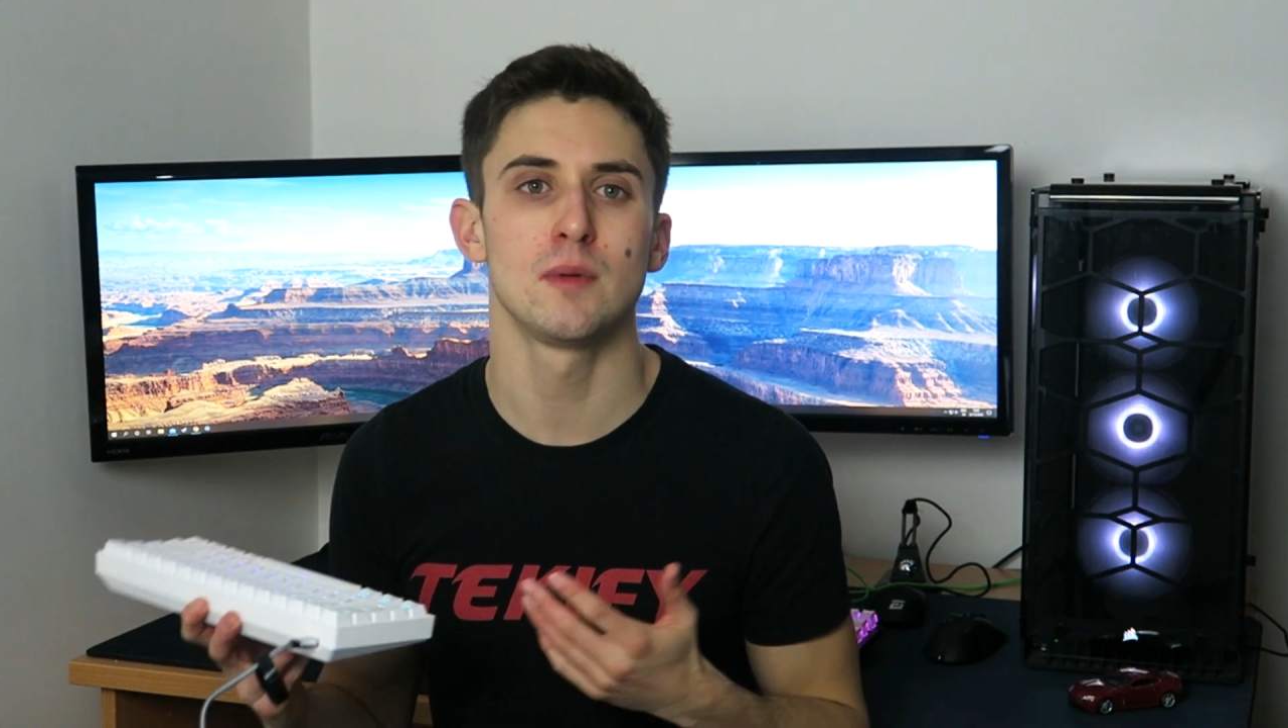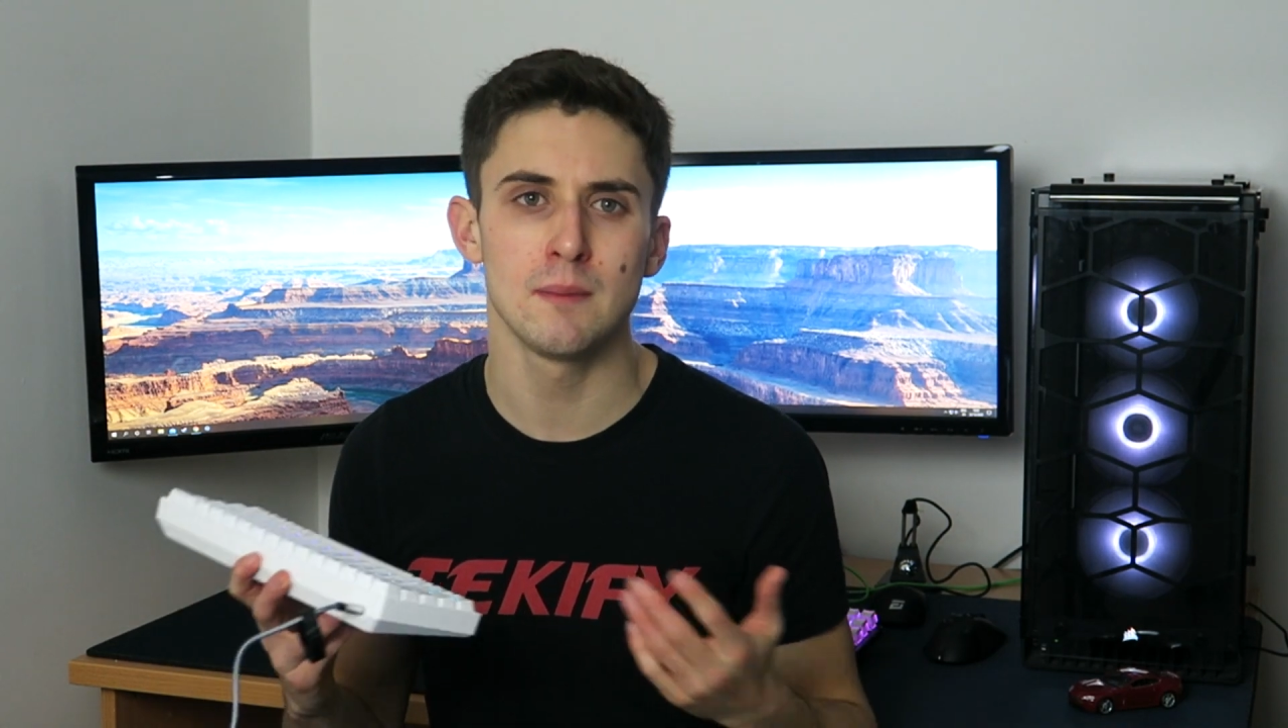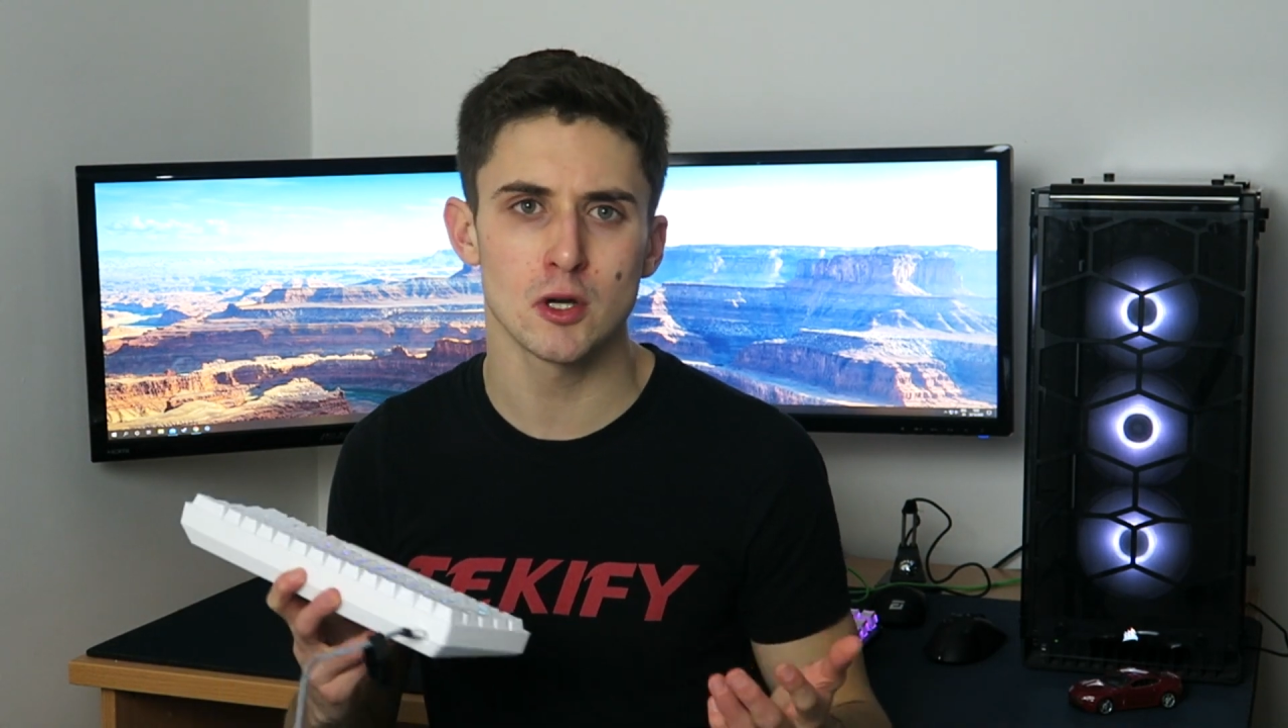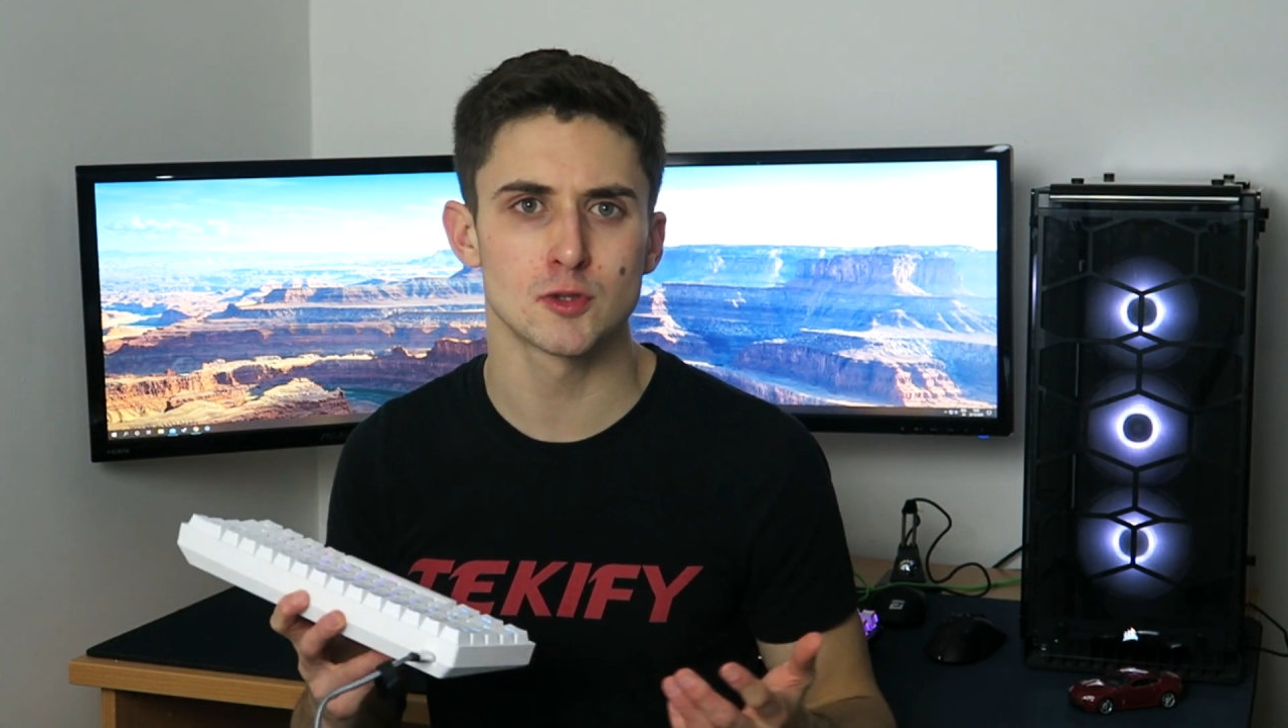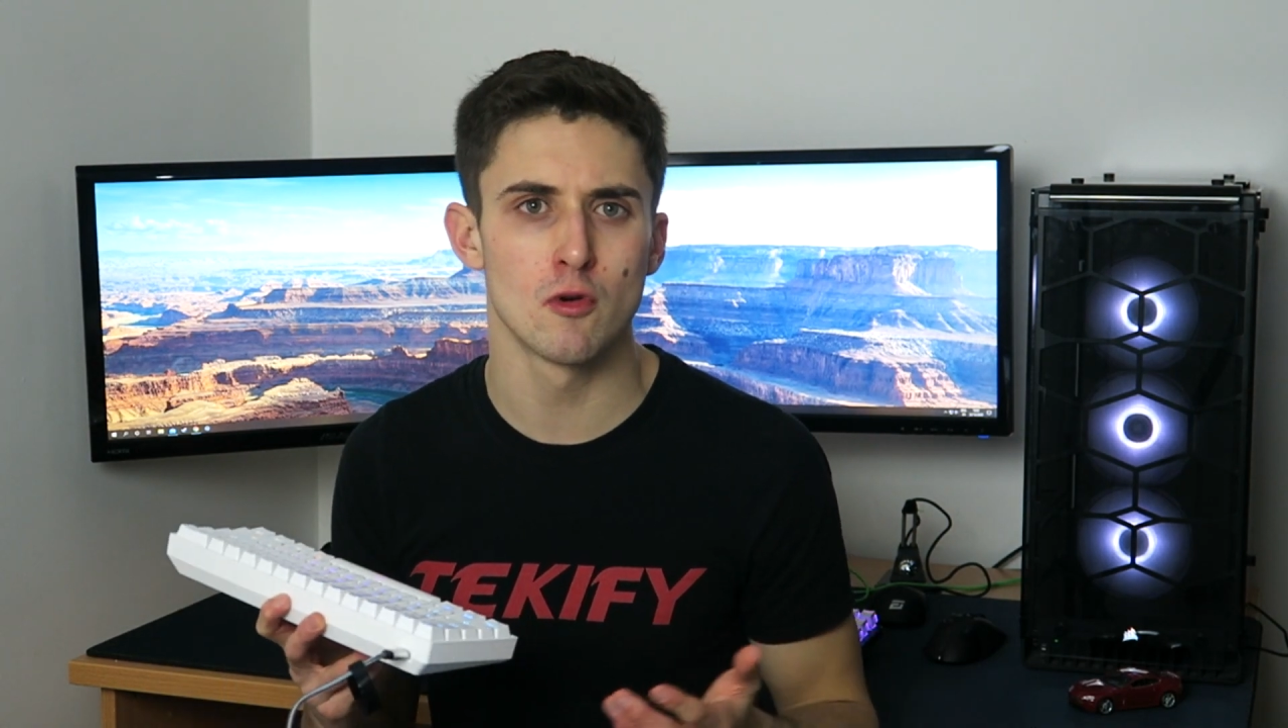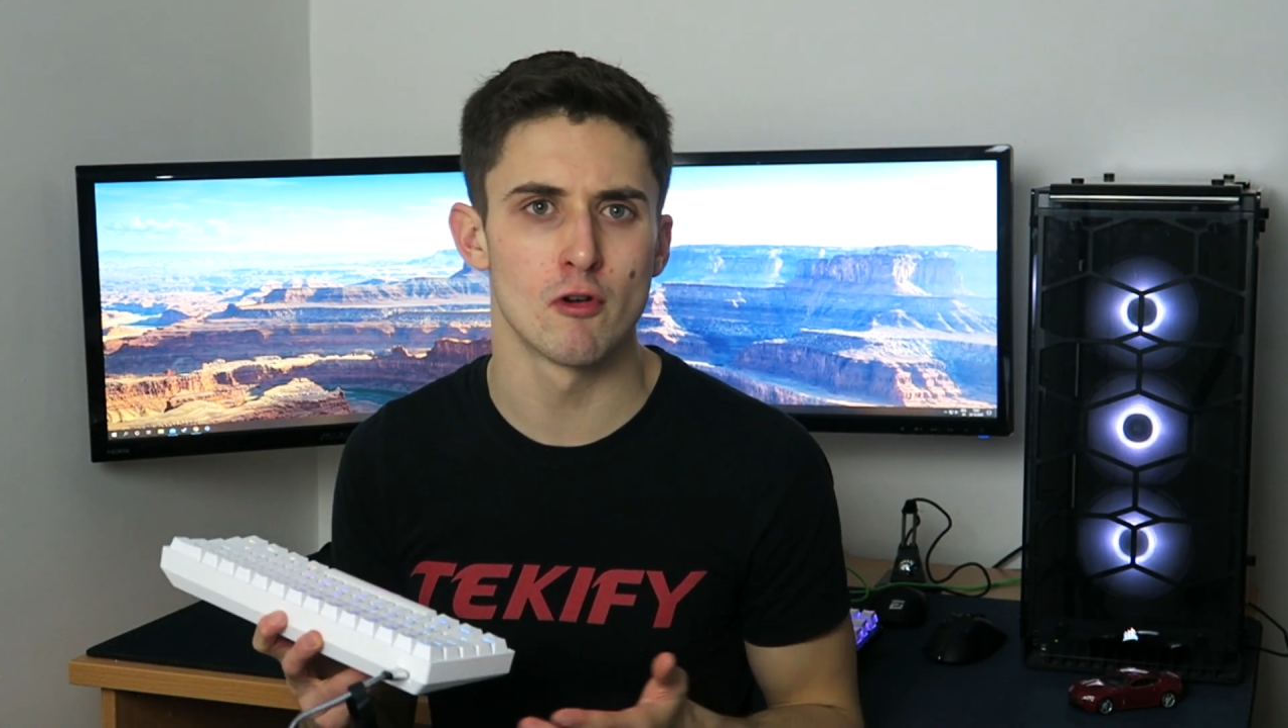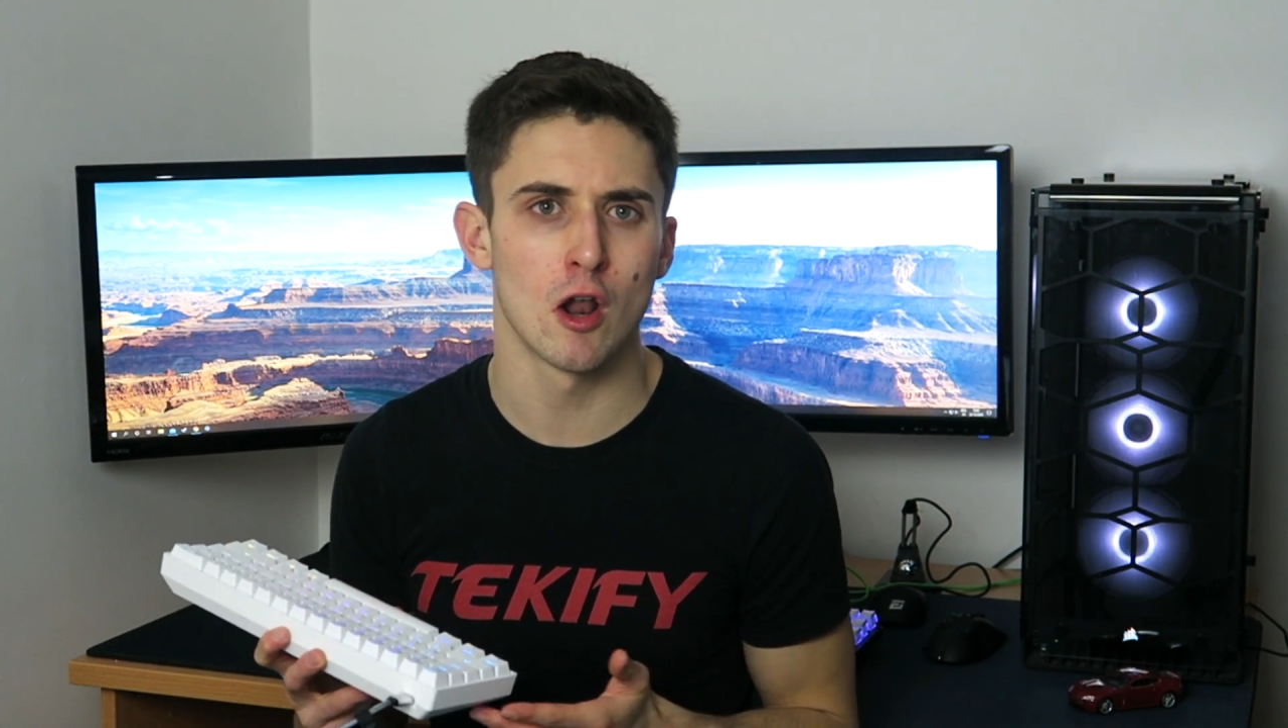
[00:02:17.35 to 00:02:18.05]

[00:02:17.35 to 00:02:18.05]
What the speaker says: to be much more